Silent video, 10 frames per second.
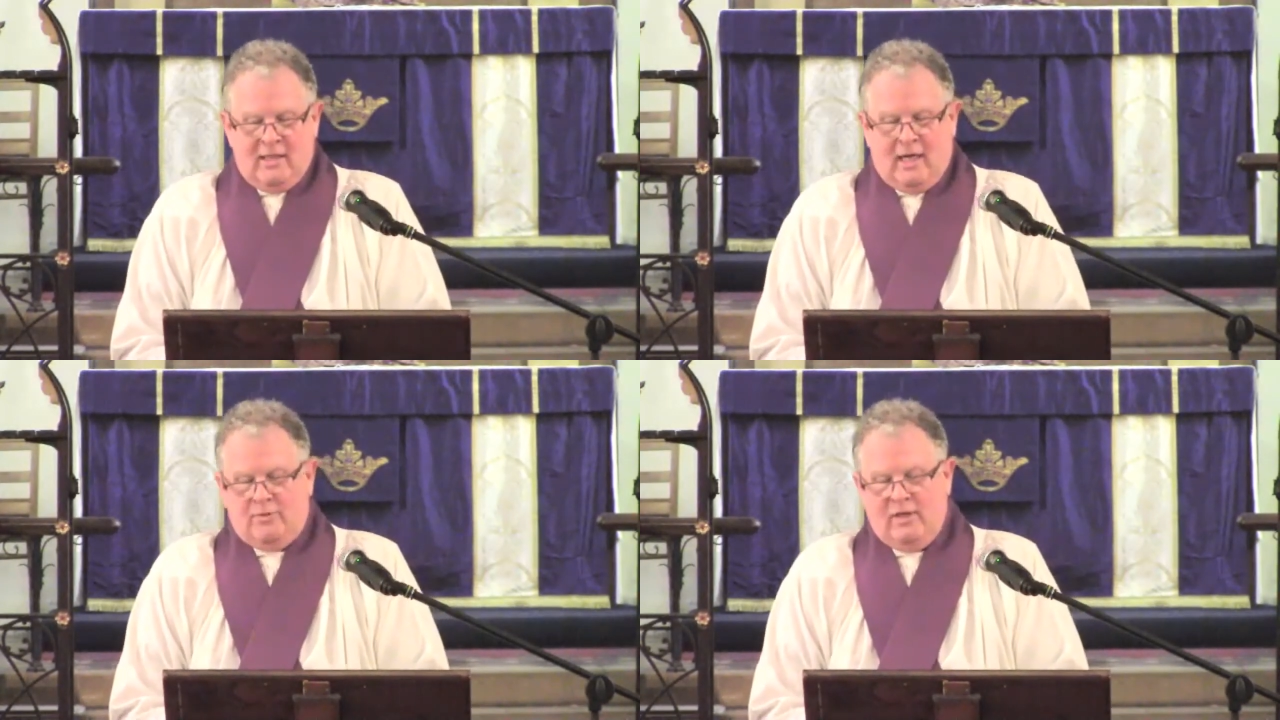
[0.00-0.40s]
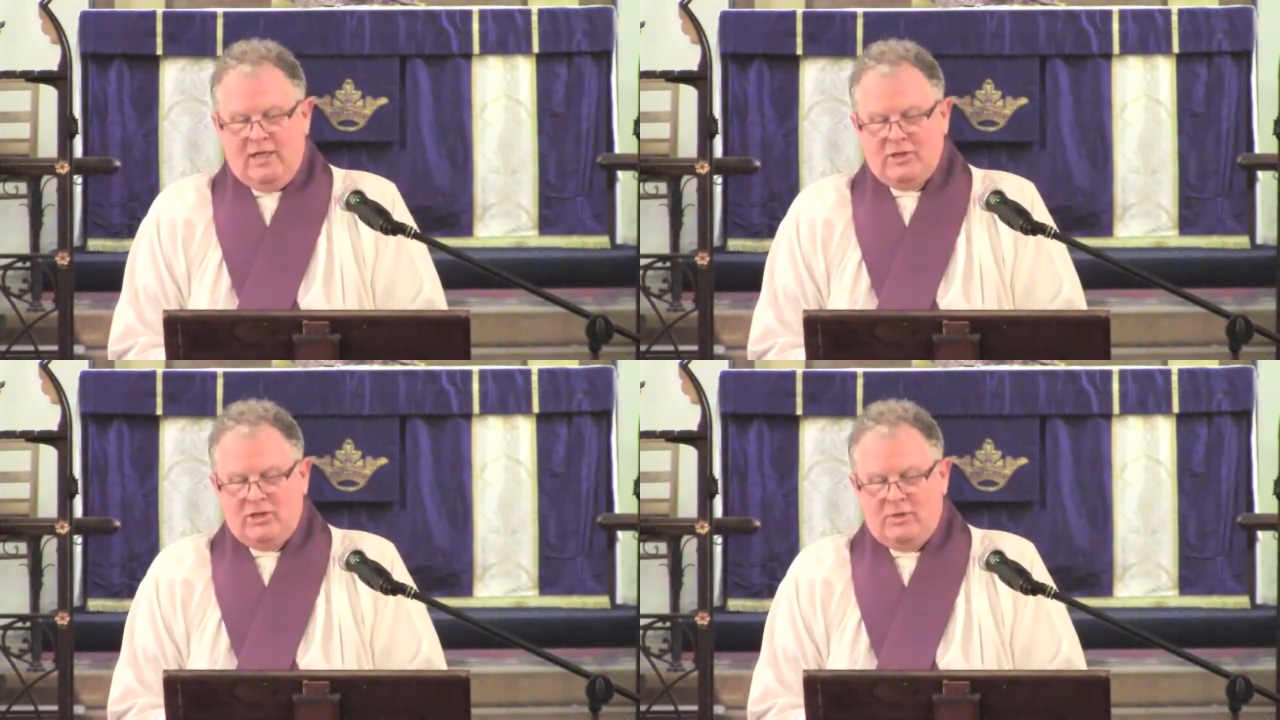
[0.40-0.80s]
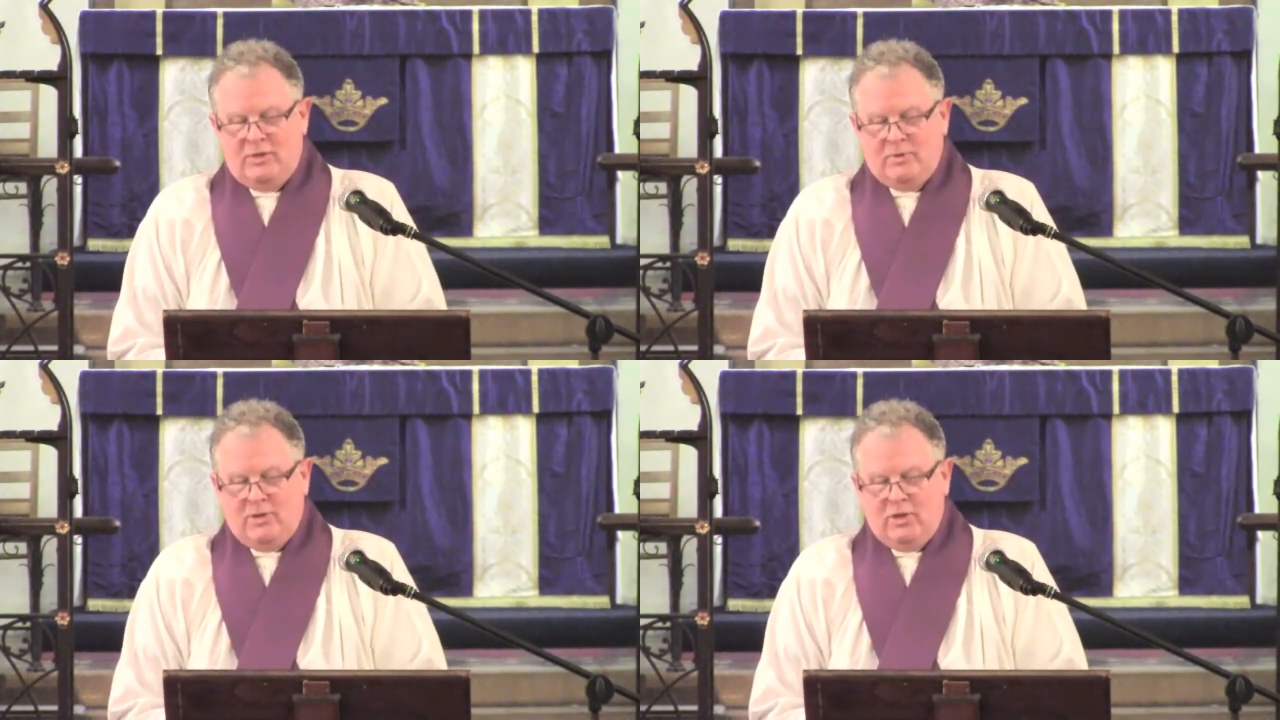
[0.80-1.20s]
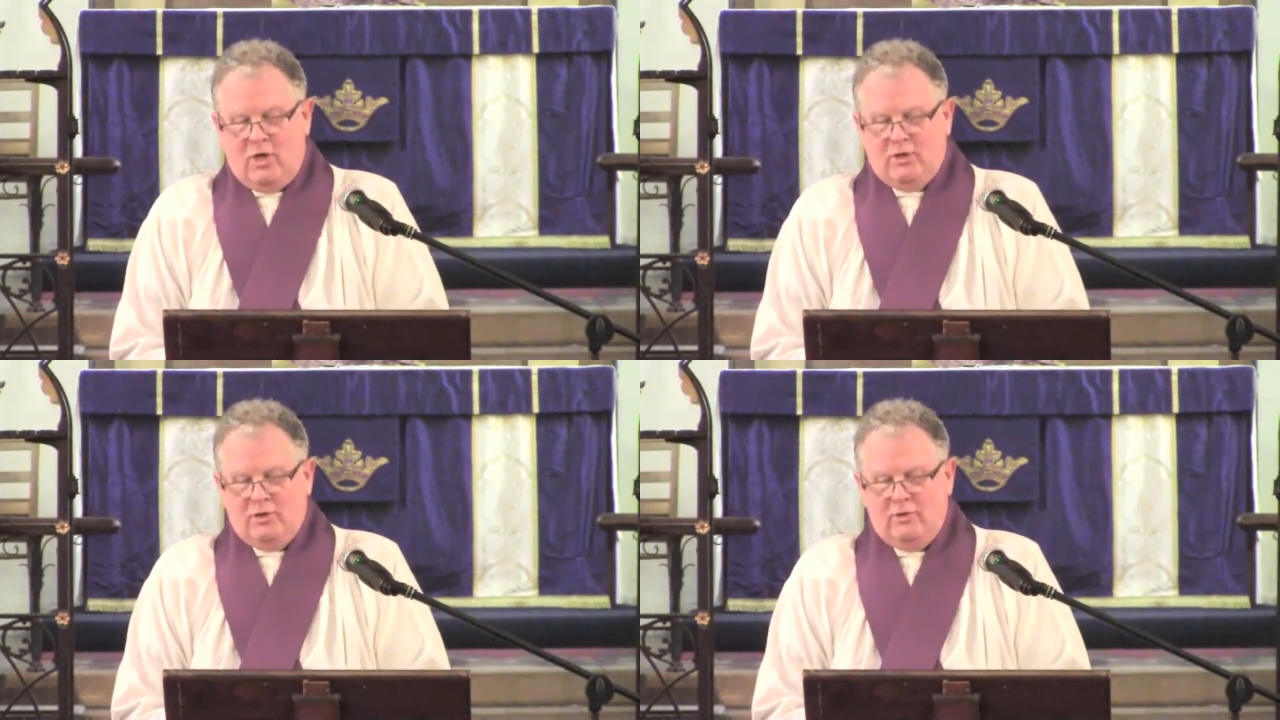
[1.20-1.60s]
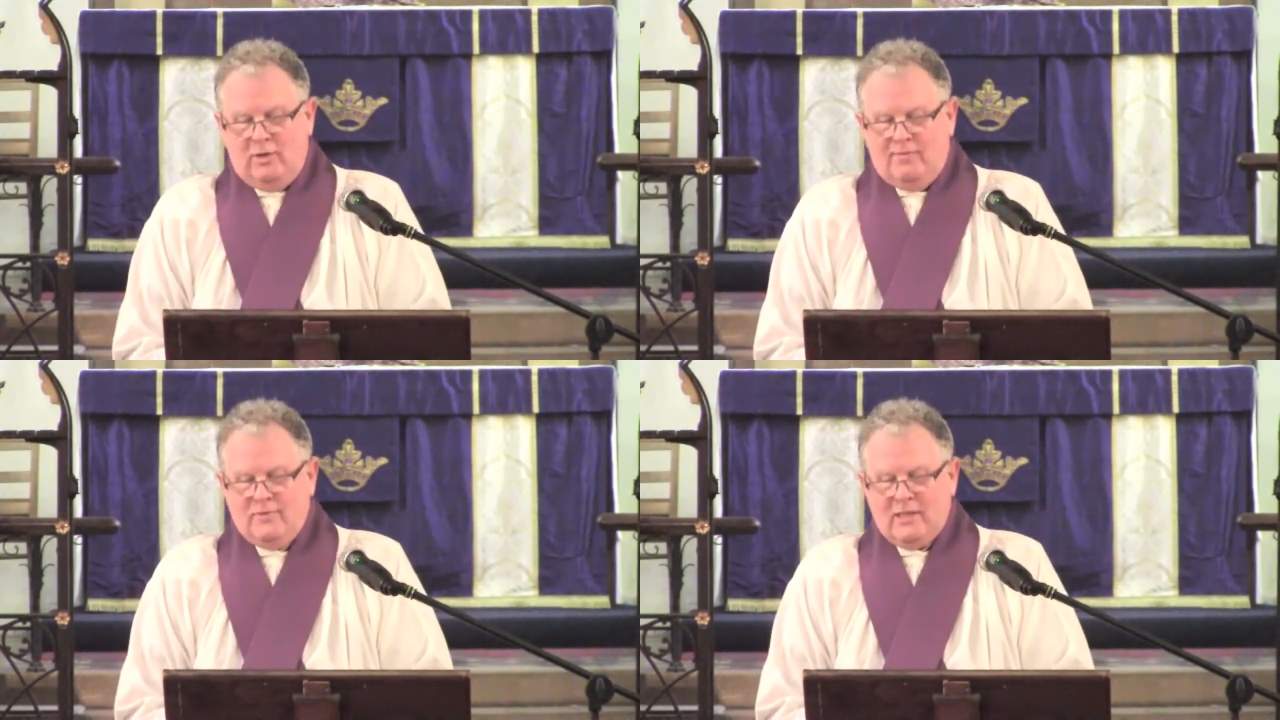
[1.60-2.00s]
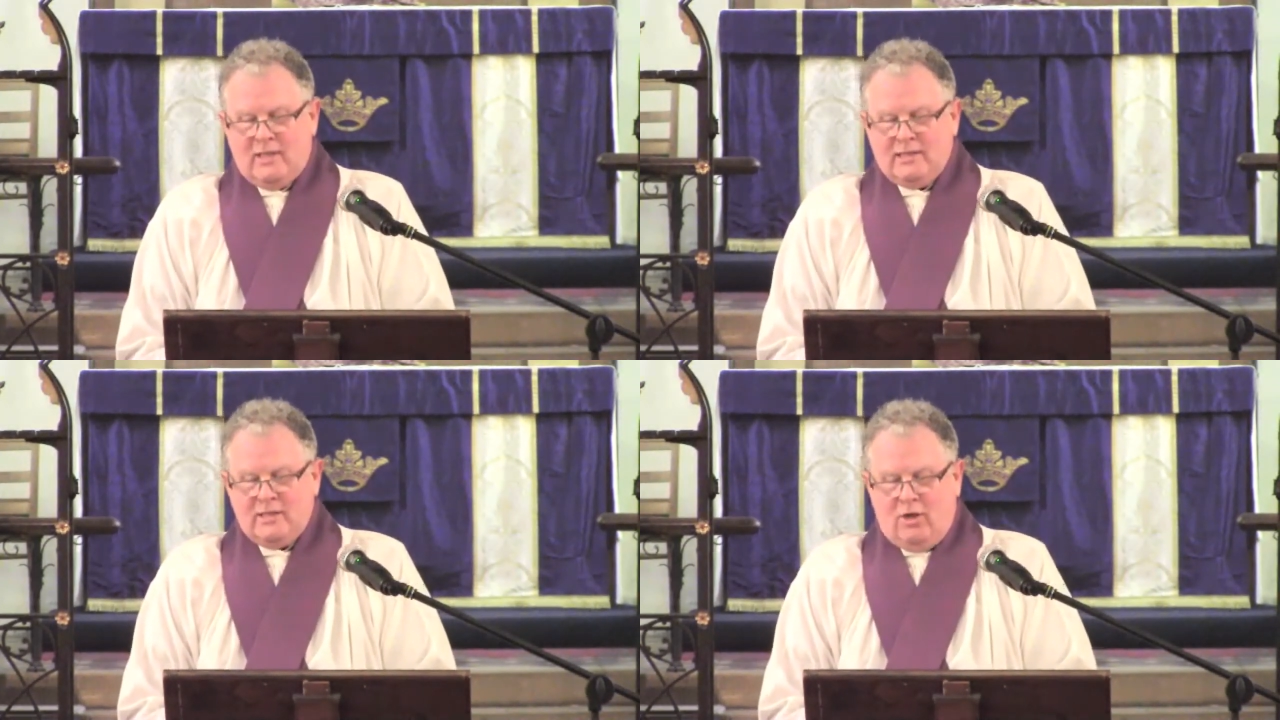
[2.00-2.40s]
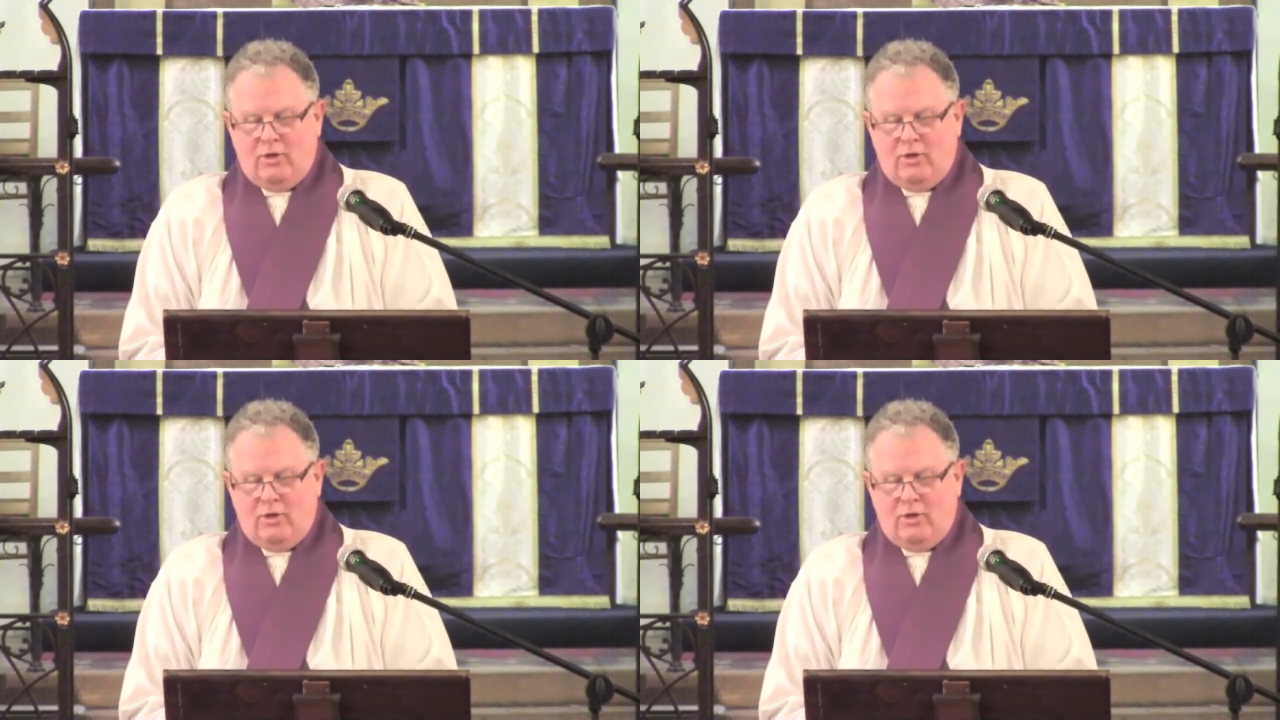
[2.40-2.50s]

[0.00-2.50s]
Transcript: our relationship to the God who loves us